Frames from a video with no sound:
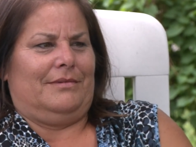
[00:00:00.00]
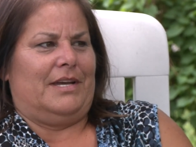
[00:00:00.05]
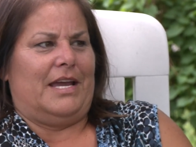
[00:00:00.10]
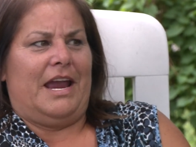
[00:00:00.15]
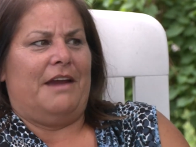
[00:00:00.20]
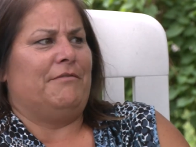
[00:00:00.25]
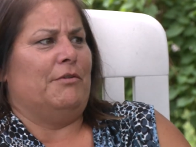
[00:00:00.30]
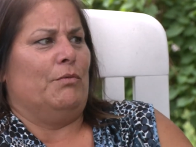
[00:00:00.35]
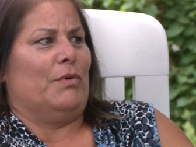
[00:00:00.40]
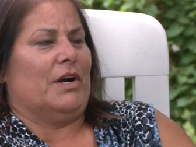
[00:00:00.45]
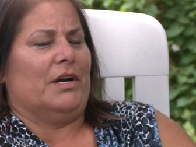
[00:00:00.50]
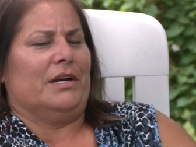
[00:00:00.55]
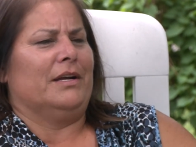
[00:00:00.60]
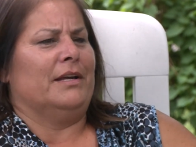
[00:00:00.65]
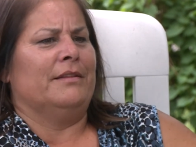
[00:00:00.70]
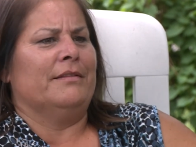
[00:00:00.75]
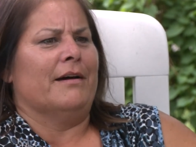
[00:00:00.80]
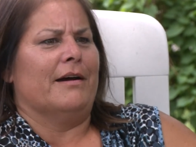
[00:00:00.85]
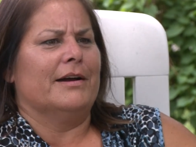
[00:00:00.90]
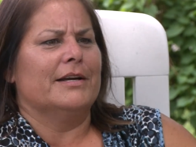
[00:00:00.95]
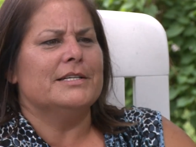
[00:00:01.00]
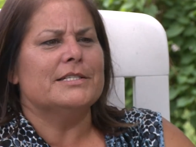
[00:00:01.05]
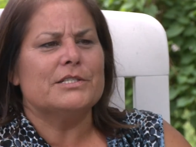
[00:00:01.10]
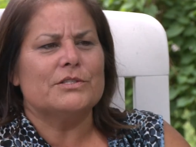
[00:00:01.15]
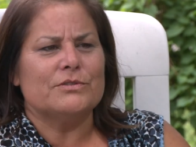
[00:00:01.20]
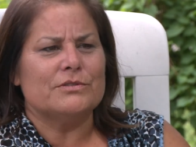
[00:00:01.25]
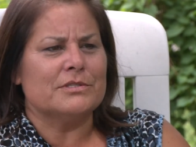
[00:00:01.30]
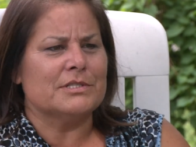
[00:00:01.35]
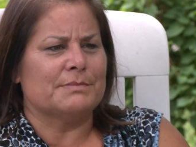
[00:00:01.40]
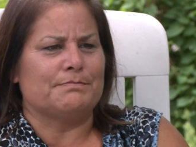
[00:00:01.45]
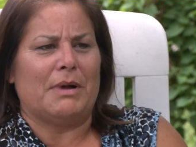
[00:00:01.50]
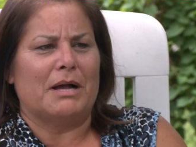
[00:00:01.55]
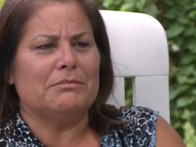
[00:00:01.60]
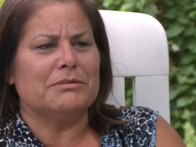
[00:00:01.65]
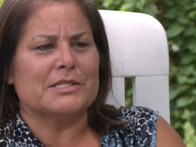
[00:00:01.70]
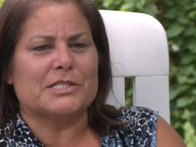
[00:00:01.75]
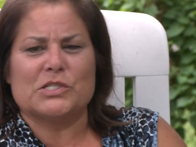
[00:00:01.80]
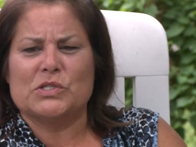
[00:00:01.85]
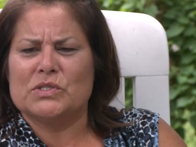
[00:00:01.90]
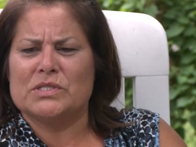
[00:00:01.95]
everywhere in the high schools,
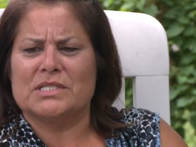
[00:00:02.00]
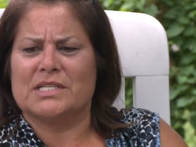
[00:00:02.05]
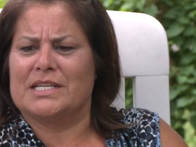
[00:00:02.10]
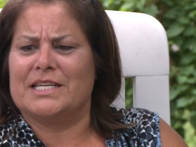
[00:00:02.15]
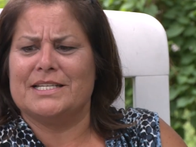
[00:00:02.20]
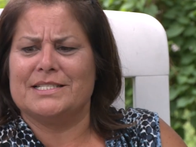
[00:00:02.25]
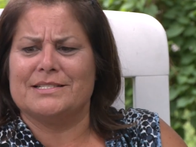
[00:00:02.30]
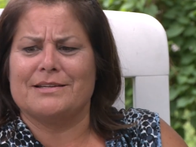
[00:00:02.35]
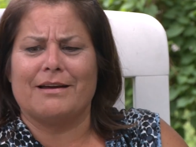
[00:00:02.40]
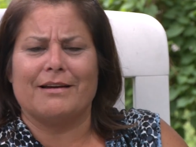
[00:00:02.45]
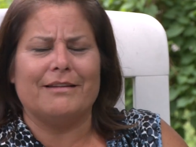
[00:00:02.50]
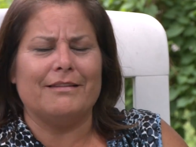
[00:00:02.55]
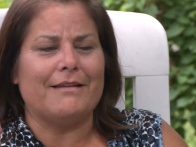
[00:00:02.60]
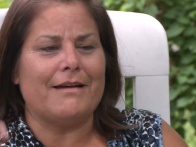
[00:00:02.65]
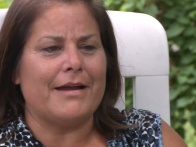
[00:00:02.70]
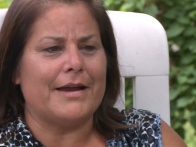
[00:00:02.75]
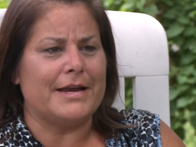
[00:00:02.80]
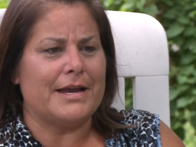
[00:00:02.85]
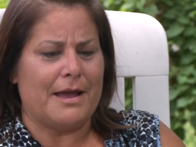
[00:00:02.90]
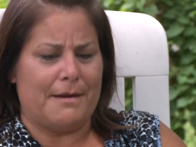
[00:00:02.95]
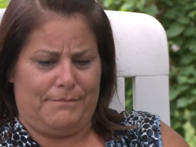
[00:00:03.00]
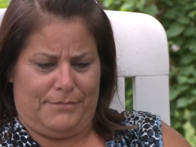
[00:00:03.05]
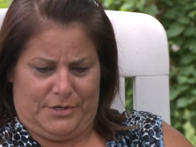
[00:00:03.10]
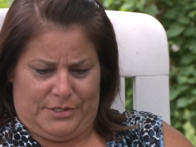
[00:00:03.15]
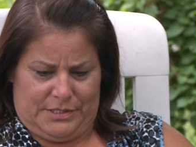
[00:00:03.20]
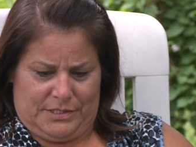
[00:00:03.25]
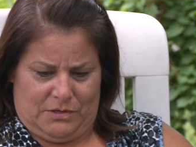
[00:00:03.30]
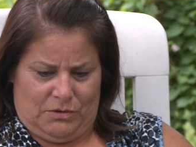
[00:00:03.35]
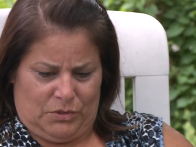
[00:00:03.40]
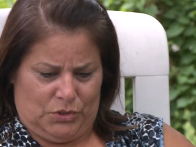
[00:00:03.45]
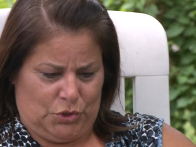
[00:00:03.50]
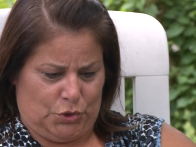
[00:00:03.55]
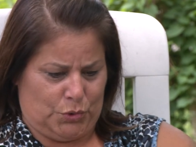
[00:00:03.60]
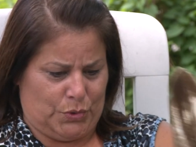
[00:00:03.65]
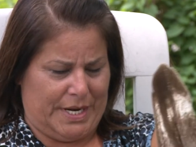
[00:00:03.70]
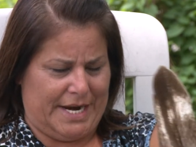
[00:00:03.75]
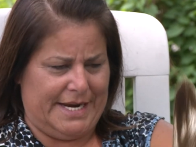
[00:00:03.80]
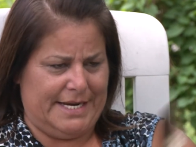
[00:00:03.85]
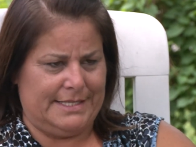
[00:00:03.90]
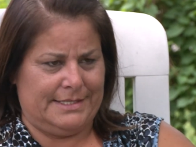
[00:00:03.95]
public schools. The kids got to line up. There's whole
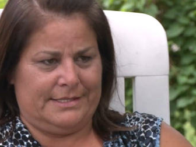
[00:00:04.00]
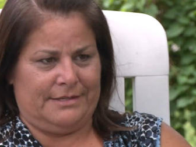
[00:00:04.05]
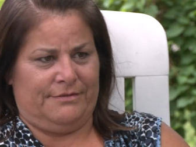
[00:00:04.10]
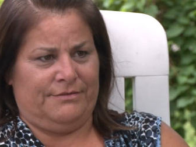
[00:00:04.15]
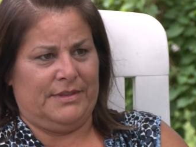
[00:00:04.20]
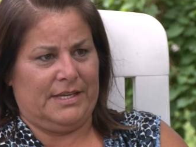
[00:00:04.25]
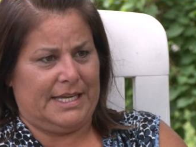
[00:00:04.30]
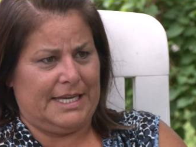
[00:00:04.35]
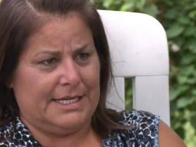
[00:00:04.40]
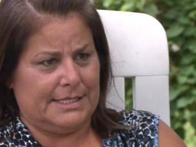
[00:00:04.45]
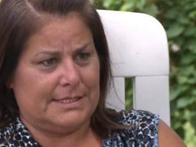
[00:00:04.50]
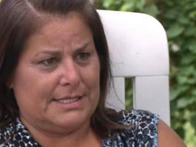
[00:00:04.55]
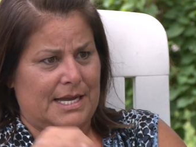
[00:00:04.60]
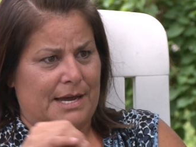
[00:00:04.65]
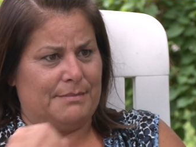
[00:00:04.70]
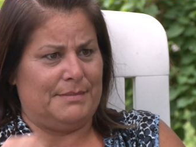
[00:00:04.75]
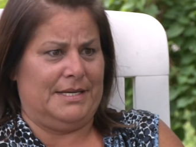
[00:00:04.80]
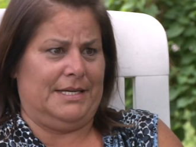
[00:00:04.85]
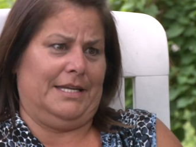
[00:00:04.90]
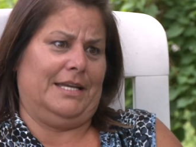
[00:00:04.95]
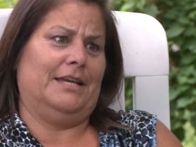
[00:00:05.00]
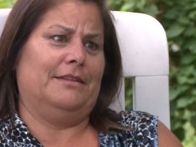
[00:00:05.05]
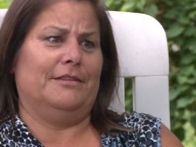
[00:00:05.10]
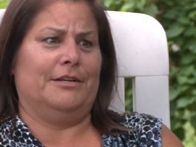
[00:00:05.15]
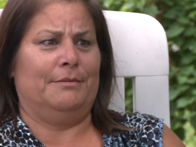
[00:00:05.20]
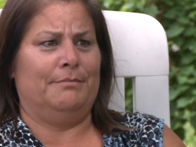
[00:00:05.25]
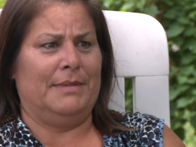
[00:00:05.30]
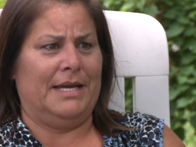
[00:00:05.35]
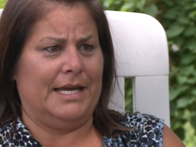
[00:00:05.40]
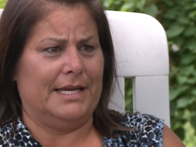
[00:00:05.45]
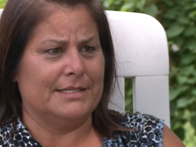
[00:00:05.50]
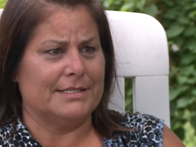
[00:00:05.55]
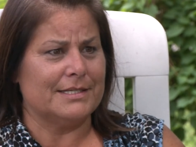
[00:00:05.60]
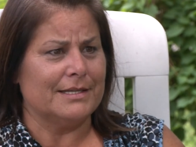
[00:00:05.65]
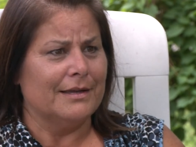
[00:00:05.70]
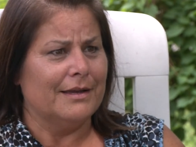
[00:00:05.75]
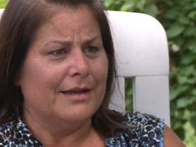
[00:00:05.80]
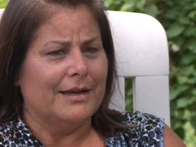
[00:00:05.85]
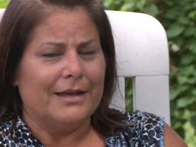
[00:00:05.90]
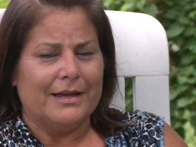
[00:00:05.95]
trays of the kids coming to get their meds,
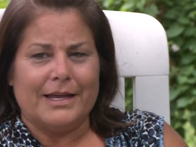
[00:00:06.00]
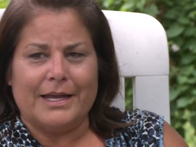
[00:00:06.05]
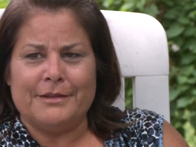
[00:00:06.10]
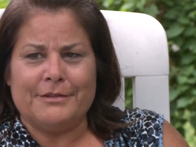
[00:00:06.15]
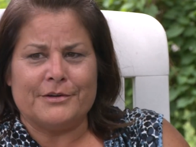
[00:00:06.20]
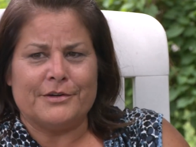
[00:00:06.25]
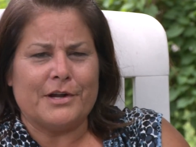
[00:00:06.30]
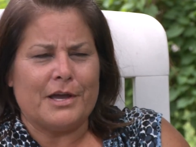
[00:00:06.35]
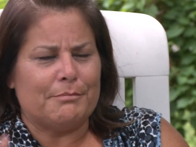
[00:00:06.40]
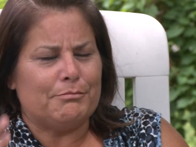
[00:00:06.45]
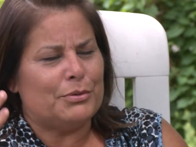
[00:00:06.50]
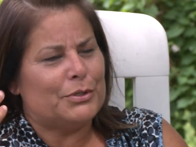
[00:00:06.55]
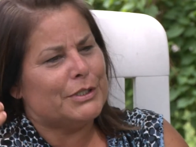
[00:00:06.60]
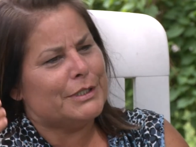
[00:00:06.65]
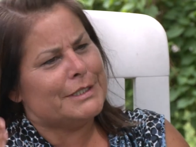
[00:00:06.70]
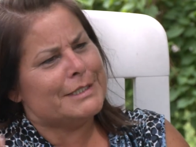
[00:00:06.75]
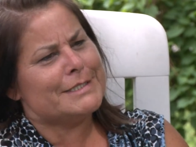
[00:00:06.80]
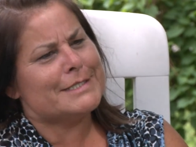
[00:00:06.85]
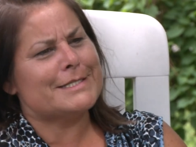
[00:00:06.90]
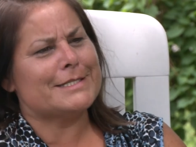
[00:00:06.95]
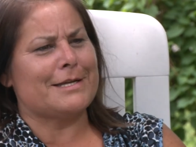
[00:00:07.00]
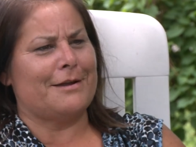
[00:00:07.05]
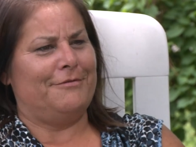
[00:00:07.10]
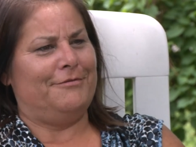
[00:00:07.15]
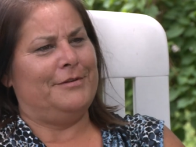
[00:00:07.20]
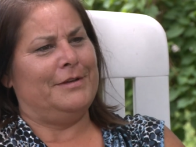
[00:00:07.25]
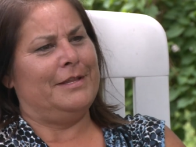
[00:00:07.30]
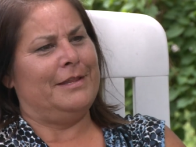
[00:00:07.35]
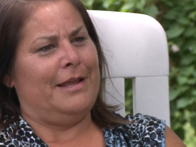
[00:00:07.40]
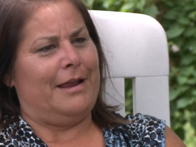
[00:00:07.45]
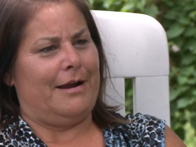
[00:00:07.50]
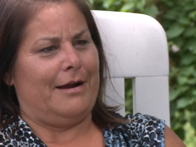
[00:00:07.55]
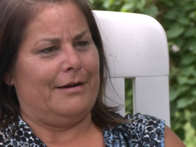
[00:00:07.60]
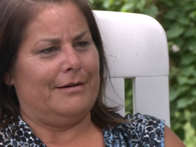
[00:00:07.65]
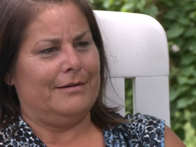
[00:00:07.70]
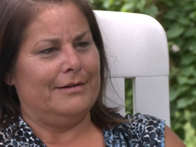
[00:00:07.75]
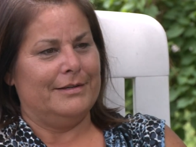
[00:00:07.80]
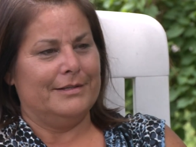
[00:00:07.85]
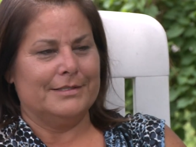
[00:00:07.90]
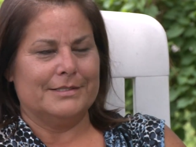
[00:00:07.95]
and they're not putting this stuff in there.
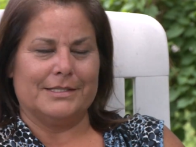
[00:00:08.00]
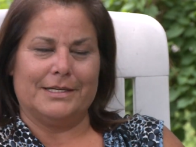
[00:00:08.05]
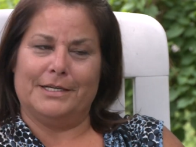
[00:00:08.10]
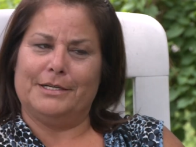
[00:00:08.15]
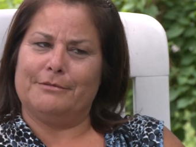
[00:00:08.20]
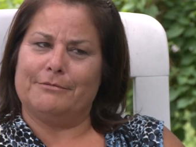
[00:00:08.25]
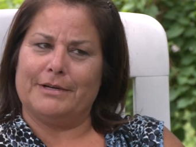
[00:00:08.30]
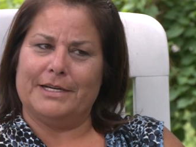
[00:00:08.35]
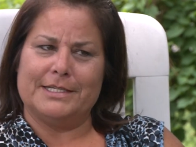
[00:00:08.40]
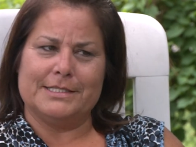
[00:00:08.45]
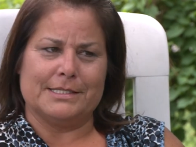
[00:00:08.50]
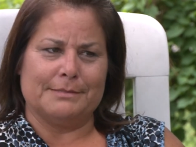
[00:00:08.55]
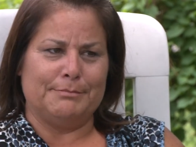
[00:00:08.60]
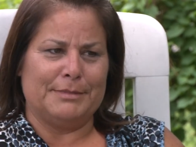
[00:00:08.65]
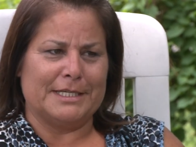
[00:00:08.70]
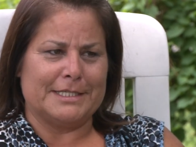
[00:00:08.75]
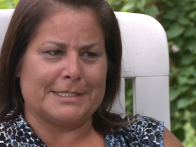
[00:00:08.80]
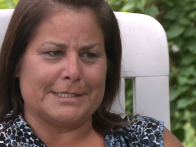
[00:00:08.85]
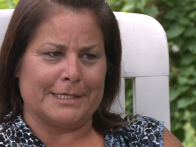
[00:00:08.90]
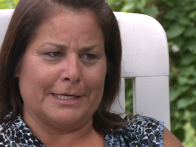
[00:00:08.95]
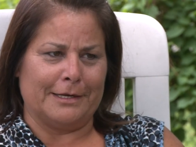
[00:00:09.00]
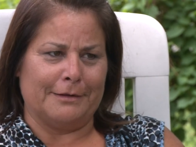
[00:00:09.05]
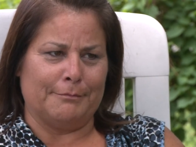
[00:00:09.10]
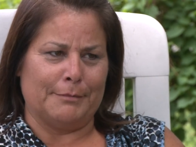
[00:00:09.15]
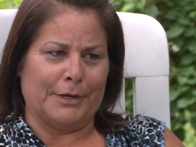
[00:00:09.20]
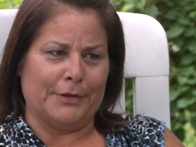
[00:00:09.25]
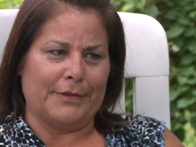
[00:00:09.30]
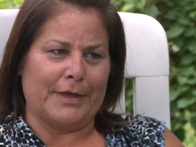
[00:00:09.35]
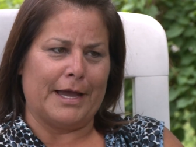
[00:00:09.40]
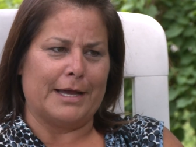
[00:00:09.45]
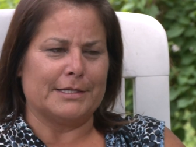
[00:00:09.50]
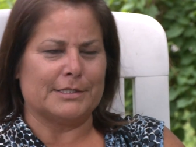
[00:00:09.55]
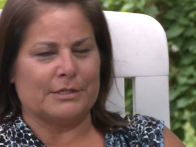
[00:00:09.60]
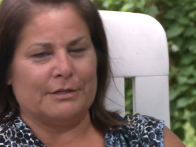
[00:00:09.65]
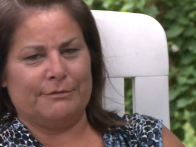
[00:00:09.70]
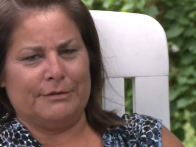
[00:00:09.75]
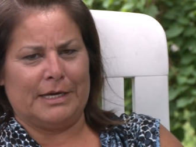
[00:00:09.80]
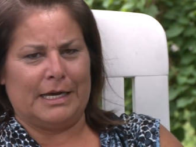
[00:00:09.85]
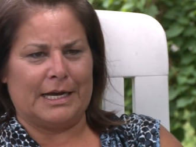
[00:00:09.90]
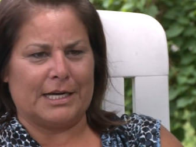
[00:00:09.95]
So I had to raise a big stink about that. So
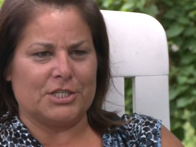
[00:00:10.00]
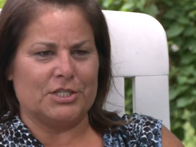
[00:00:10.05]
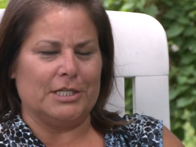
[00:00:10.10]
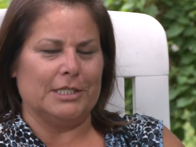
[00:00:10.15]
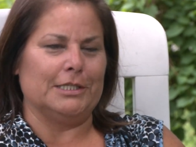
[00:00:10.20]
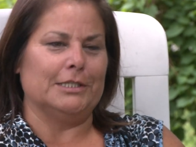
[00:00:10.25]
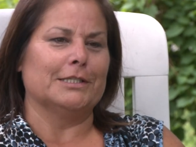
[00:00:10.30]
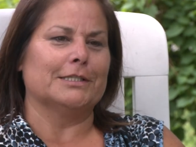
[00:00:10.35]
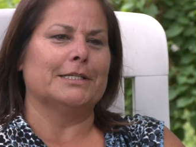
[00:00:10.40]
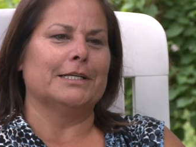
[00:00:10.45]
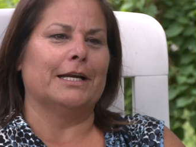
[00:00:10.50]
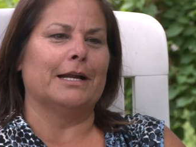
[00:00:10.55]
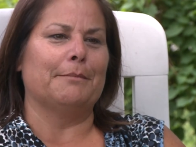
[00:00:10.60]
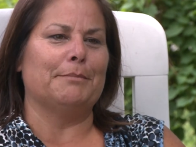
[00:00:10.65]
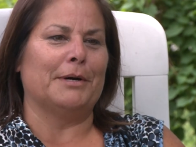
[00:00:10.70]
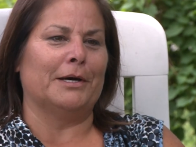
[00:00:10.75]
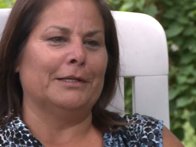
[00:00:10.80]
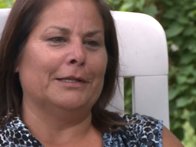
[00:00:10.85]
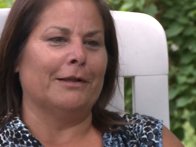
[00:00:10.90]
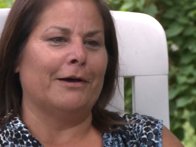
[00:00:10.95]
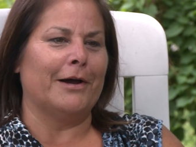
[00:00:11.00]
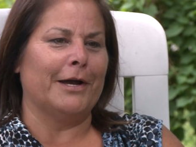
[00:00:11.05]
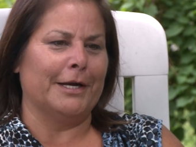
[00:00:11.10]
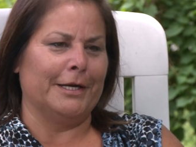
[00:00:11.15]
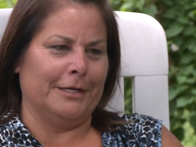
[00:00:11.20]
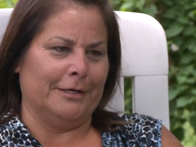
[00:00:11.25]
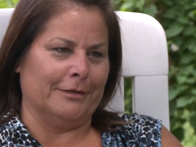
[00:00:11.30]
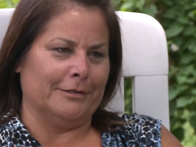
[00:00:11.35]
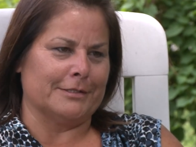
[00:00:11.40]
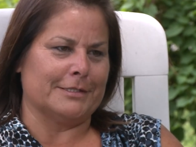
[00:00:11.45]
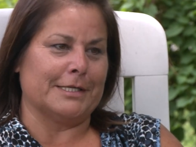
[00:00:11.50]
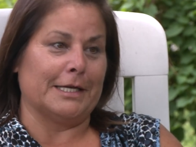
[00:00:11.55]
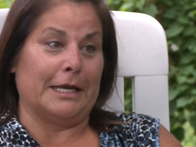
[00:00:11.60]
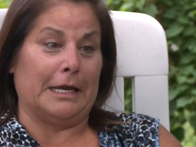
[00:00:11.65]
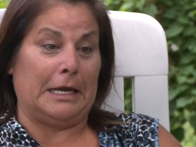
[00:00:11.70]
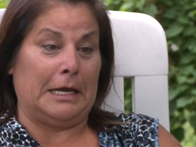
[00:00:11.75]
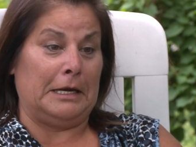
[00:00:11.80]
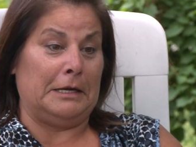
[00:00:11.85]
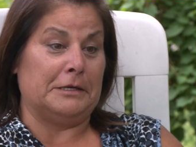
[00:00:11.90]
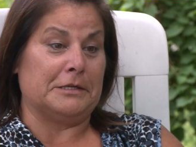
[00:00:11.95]
if you actually looked it up online, it'll say
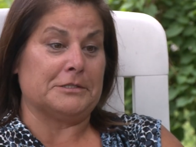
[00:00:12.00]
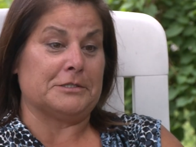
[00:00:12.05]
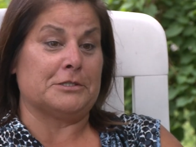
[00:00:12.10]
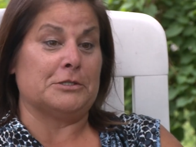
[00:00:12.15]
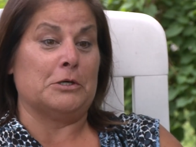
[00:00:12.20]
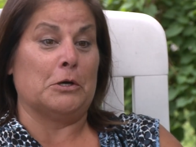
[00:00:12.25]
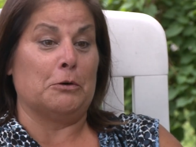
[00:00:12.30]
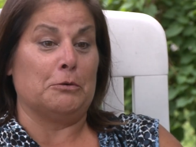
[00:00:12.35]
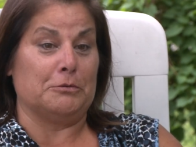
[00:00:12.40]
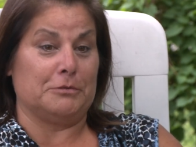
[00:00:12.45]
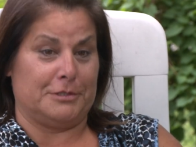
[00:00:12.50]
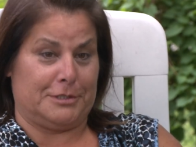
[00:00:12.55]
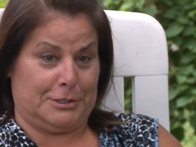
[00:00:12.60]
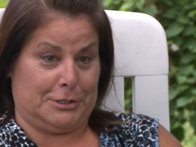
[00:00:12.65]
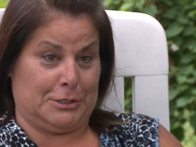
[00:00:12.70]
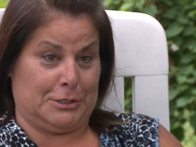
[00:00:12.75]
Ada's notes